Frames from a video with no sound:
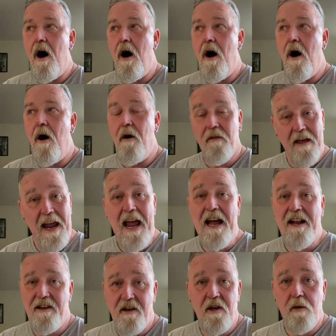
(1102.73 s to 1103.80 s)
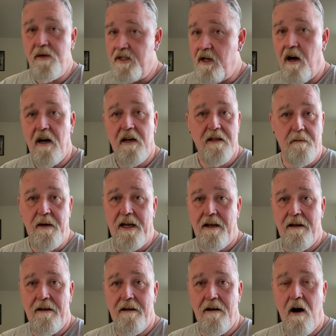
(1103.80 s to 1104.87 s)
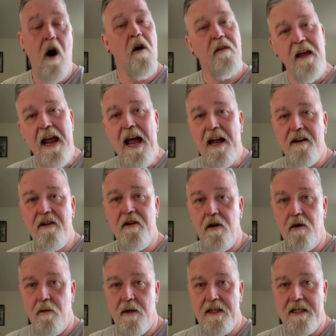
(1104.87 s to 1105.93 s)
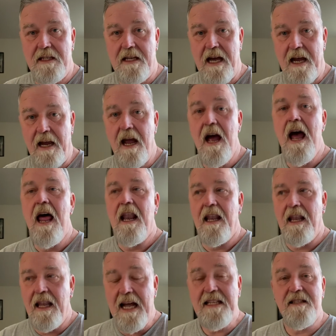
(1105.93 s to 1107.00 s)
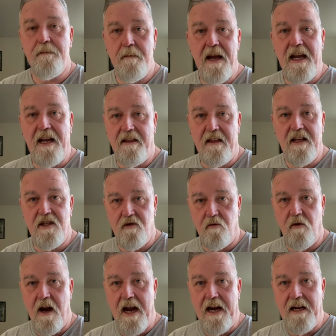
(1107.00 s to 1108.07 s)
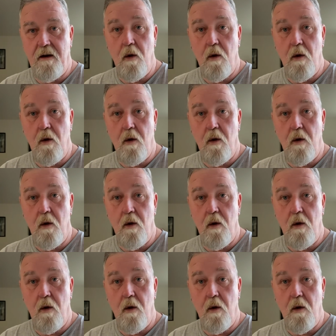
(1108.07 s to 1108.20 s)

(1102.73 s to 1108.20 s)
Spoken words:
All they had to do was talk to me. All they had to do was say, let's make this right.